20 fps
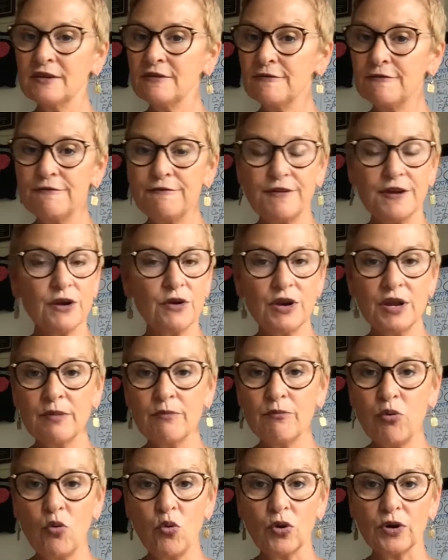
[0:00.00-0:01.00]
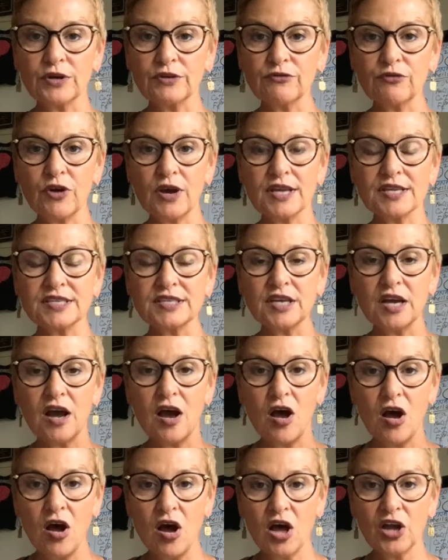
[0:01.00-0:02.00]
Very important for us to
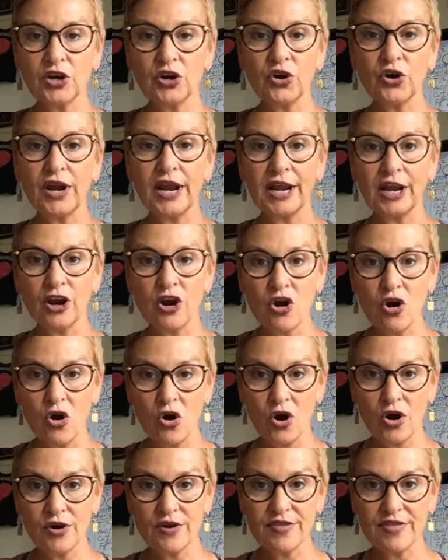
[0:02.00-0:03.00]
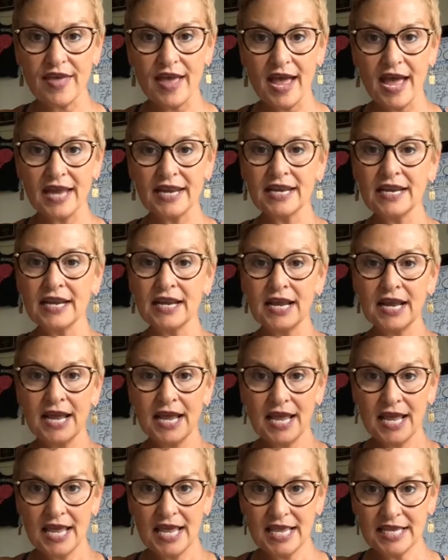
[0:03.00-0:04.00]
honor and guard that,
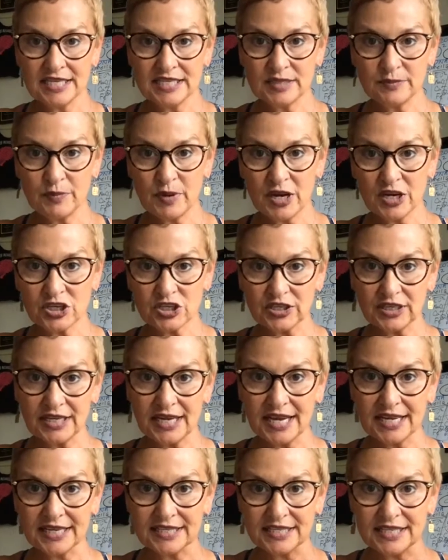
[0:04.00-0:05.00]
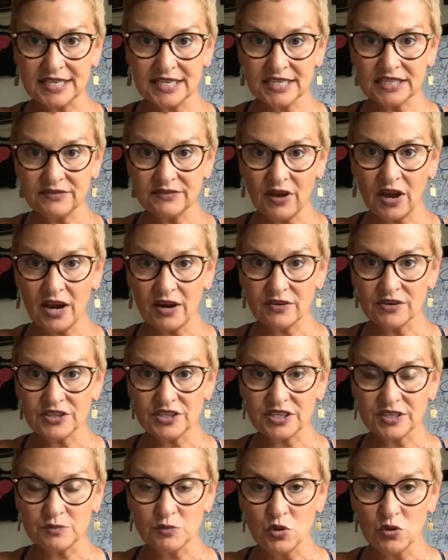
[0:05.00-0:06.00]
especially as this virus
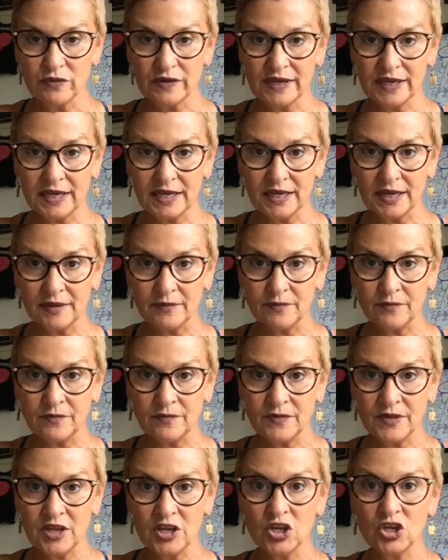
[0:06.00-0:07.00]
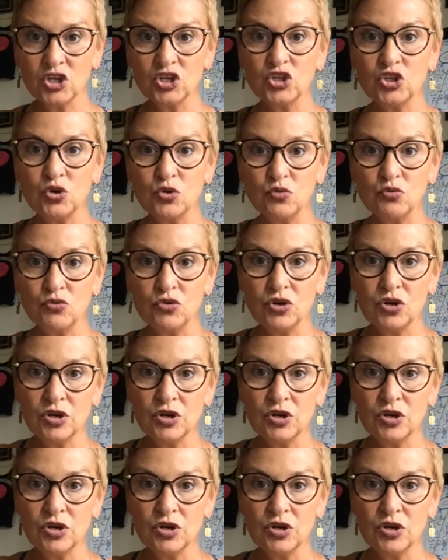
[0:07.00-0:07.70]
is moving in to